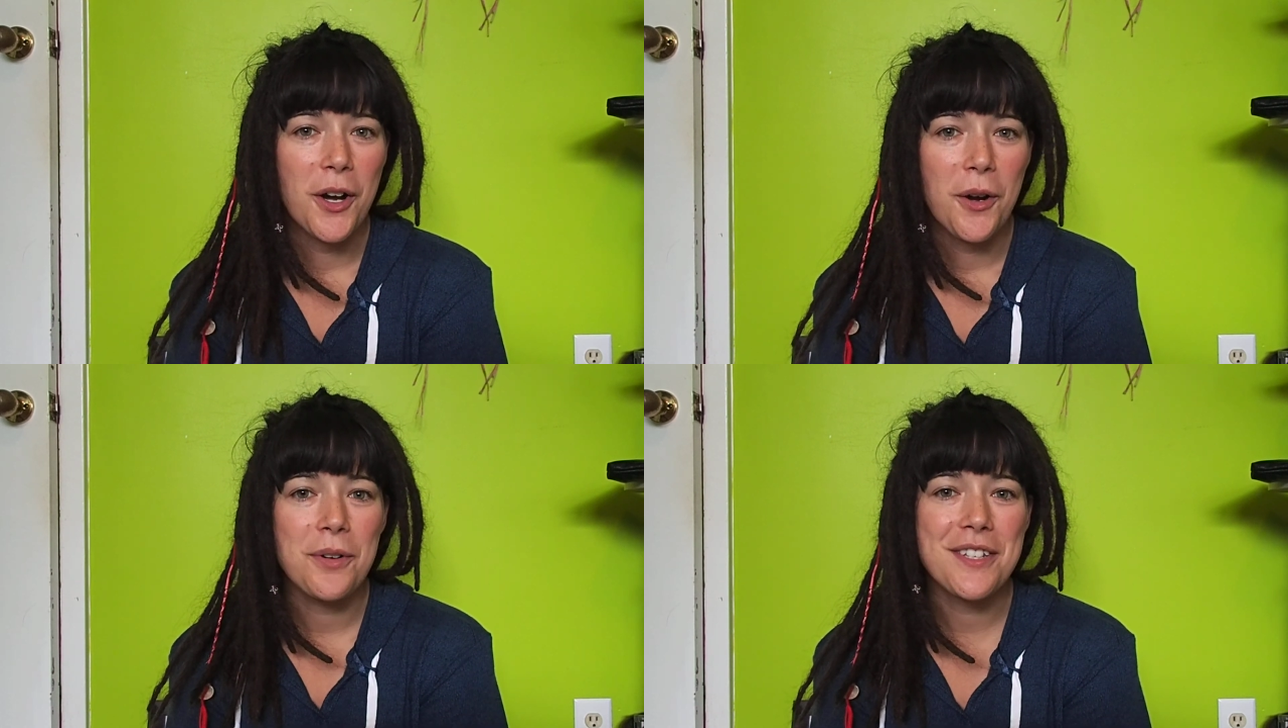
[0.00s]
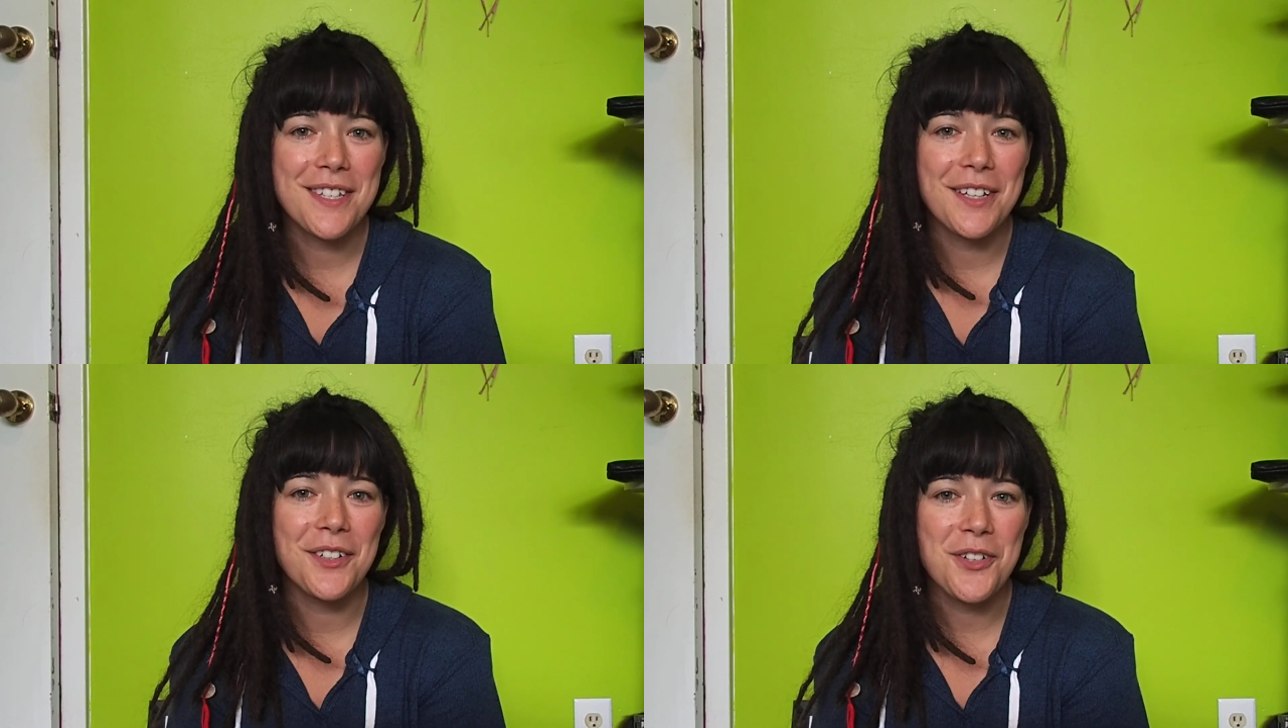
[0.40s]
We're
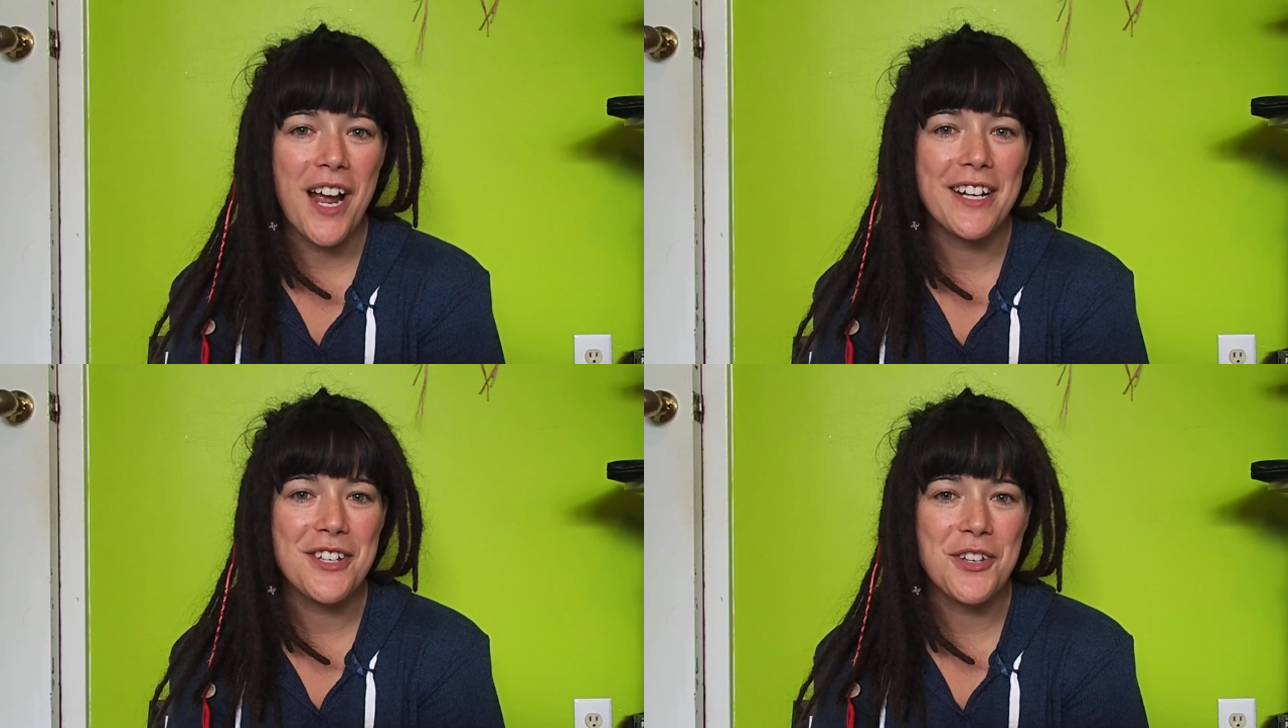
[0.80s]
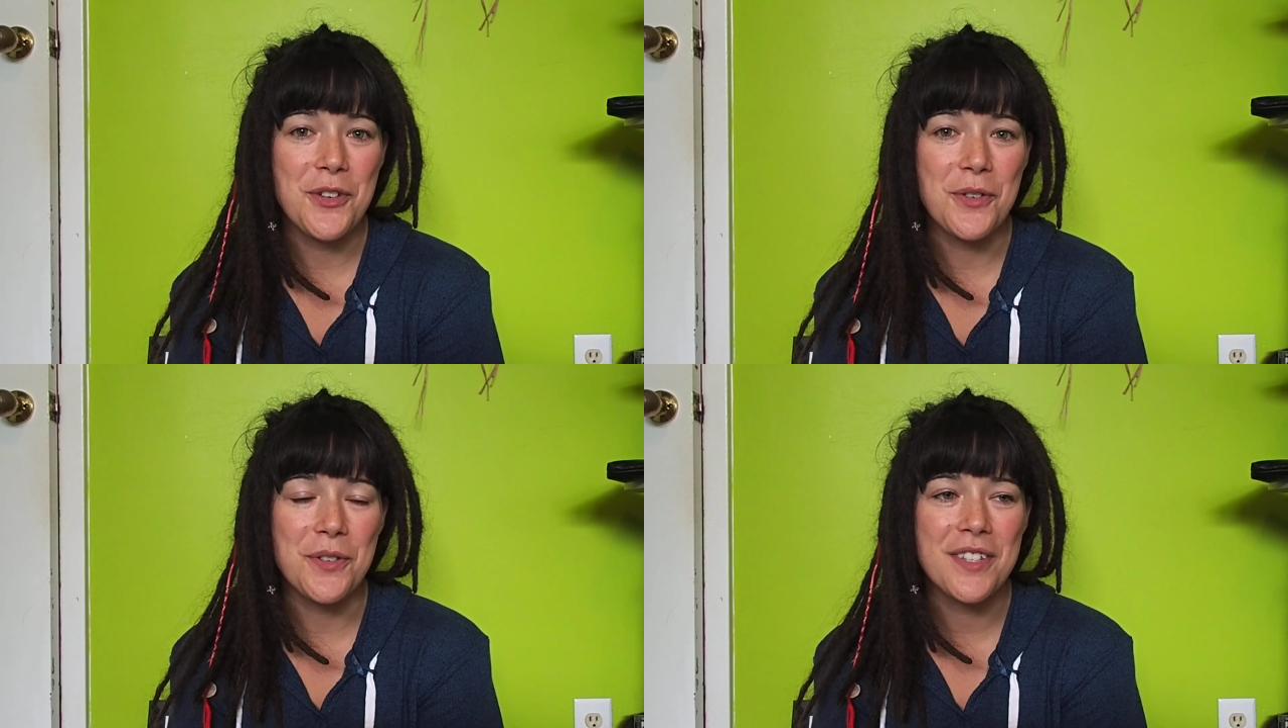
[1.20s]
still trying to
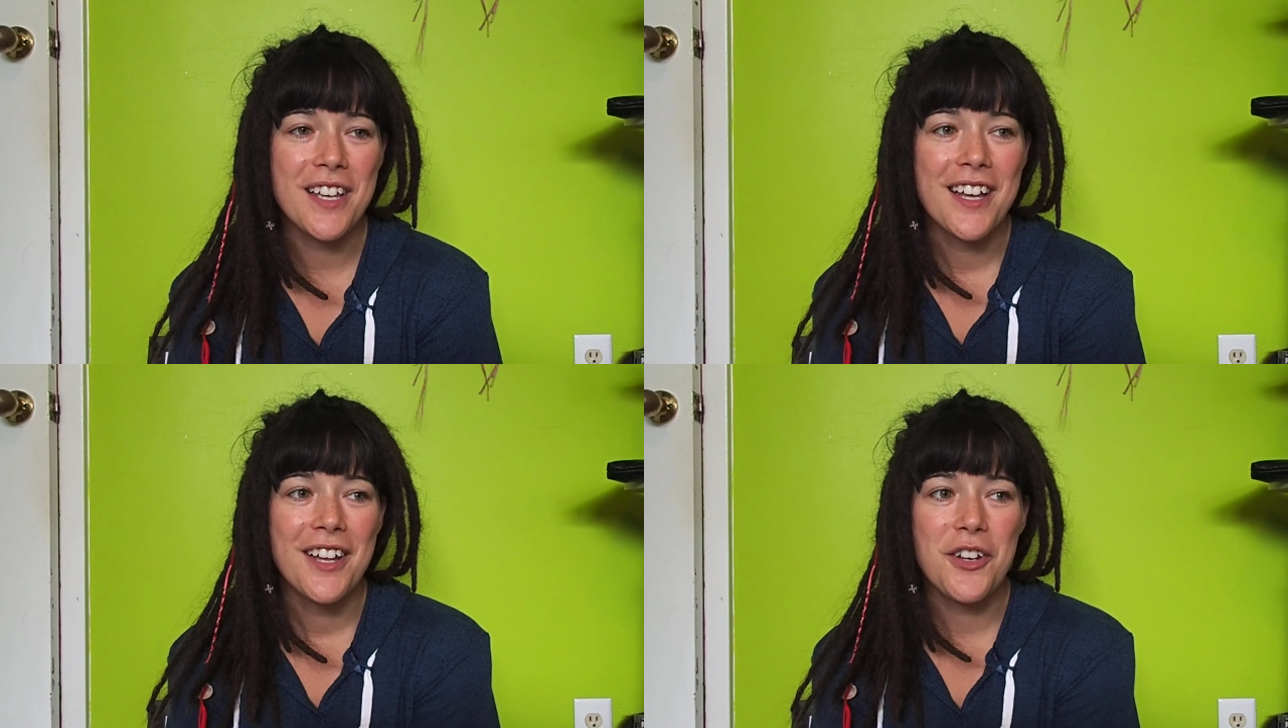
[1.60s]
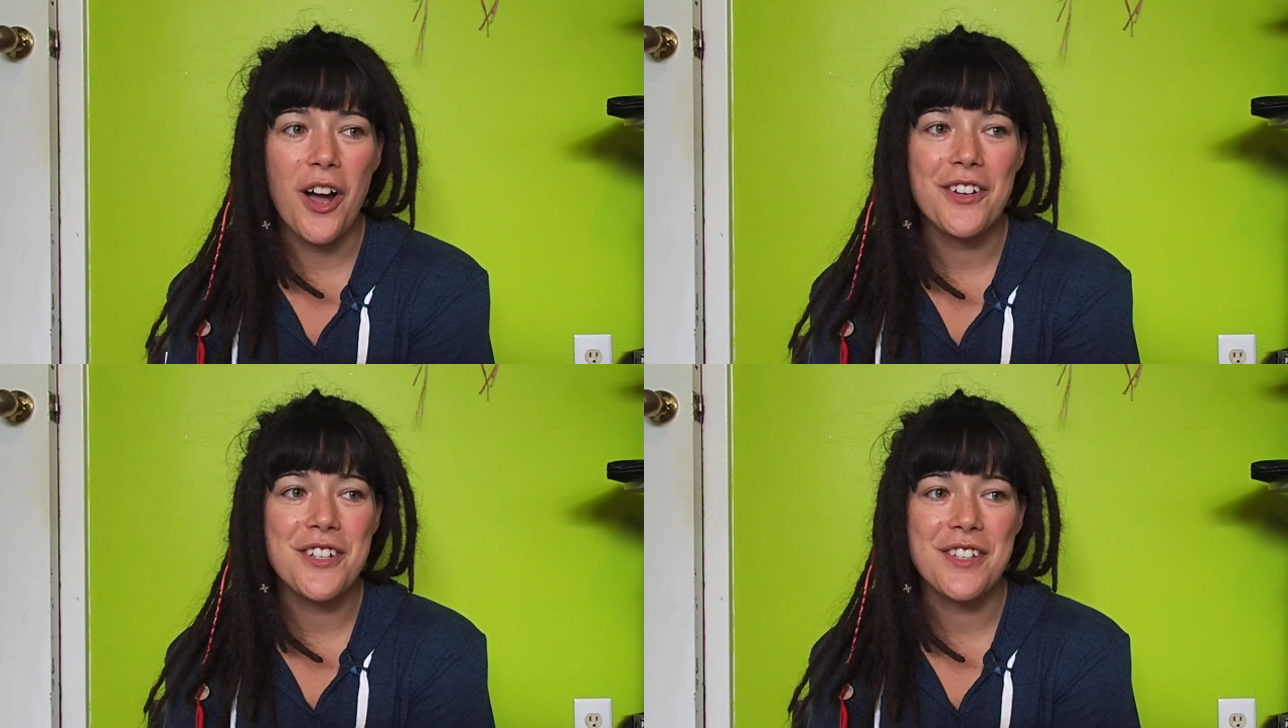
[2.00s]
choose
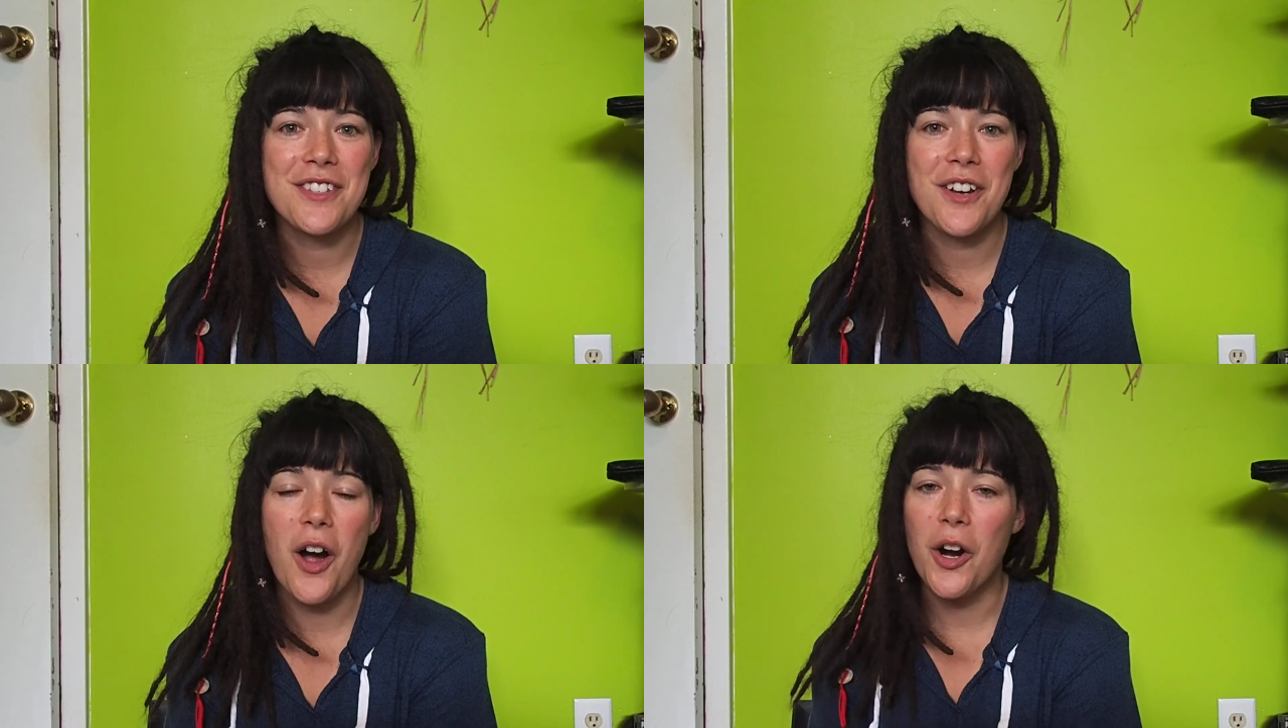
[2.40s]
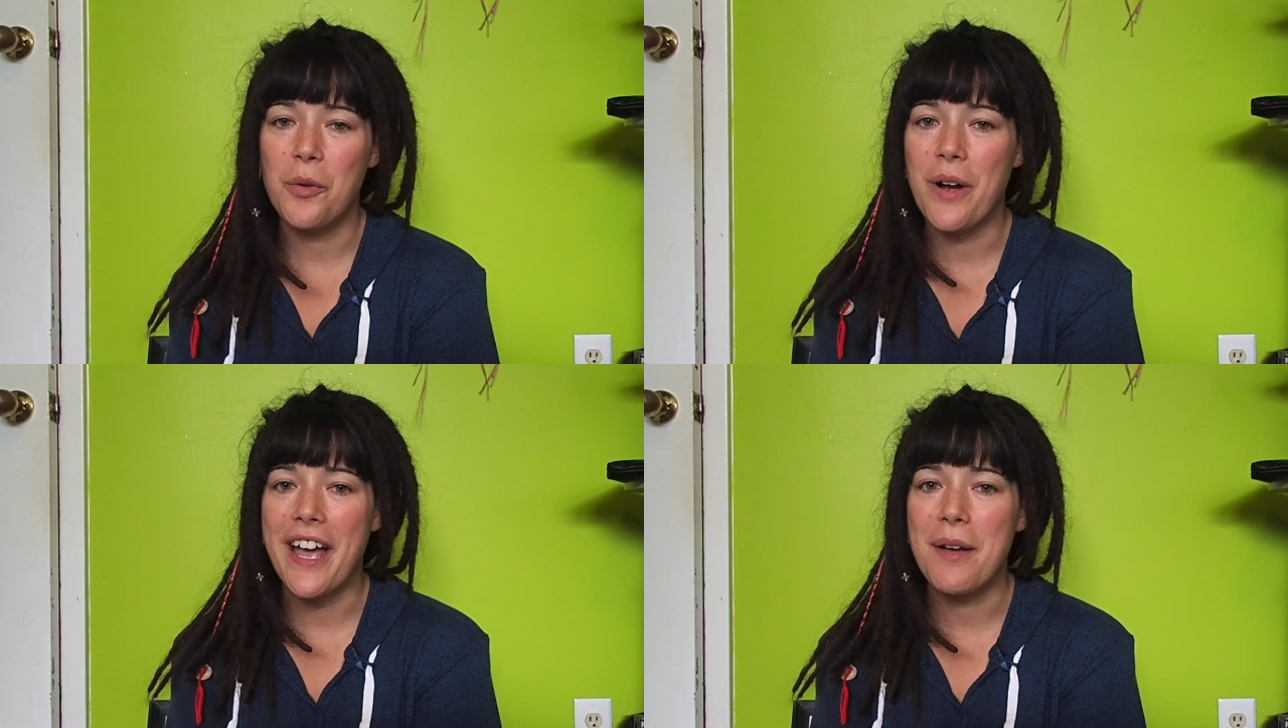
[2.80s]
not just our
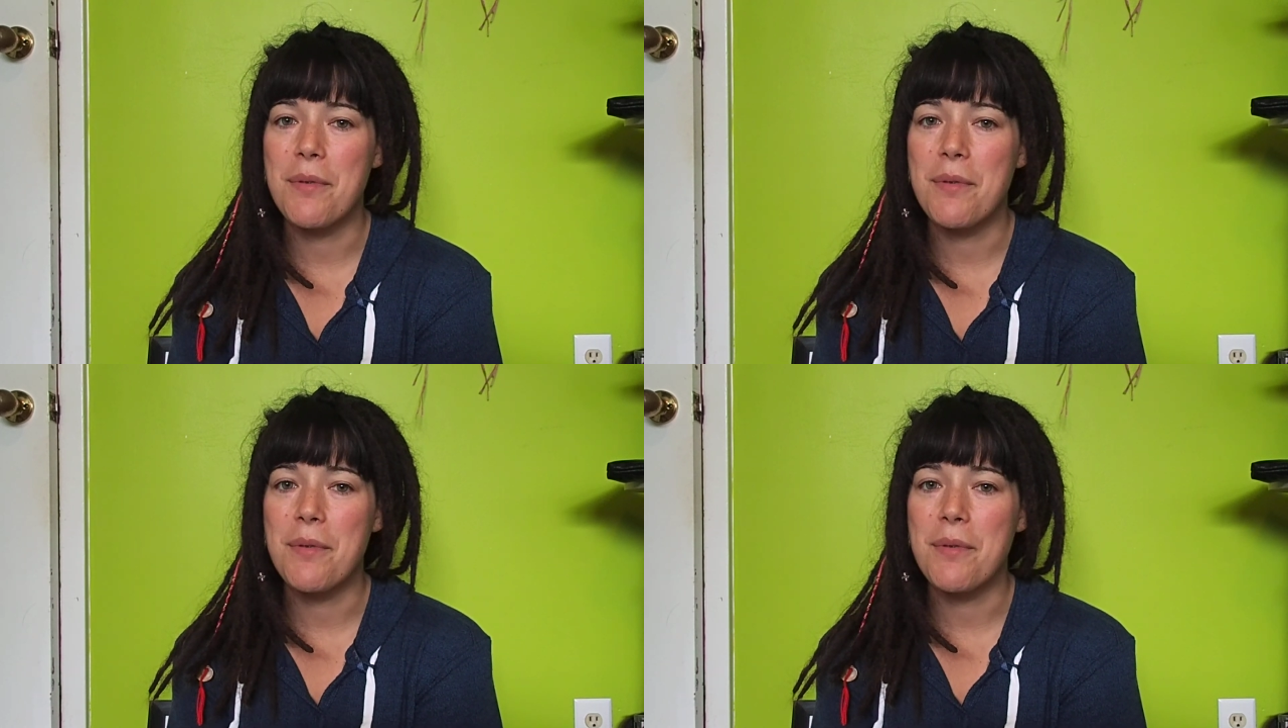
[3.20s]
way,